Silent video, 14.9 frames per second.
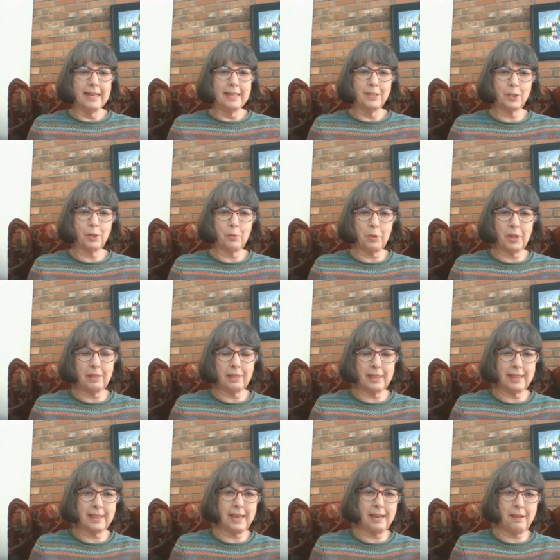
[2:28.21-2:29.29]
So the
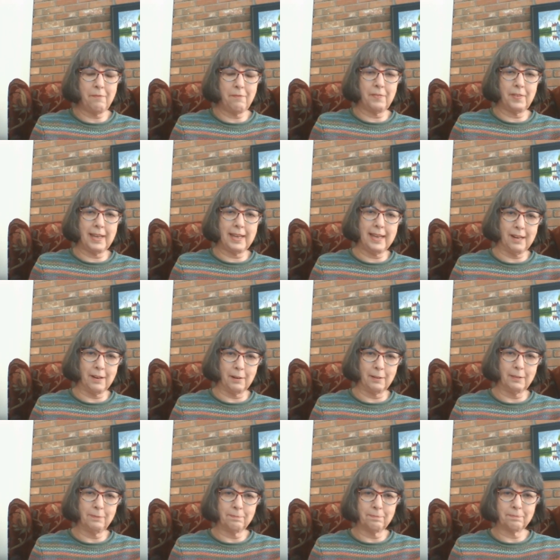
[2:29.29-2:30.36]
thief
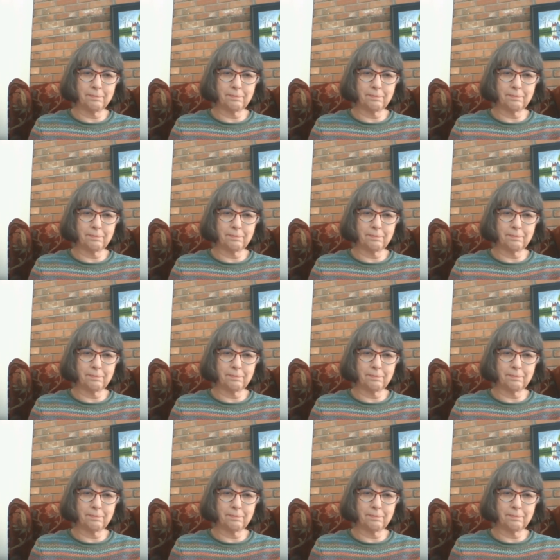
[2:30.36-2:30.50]
here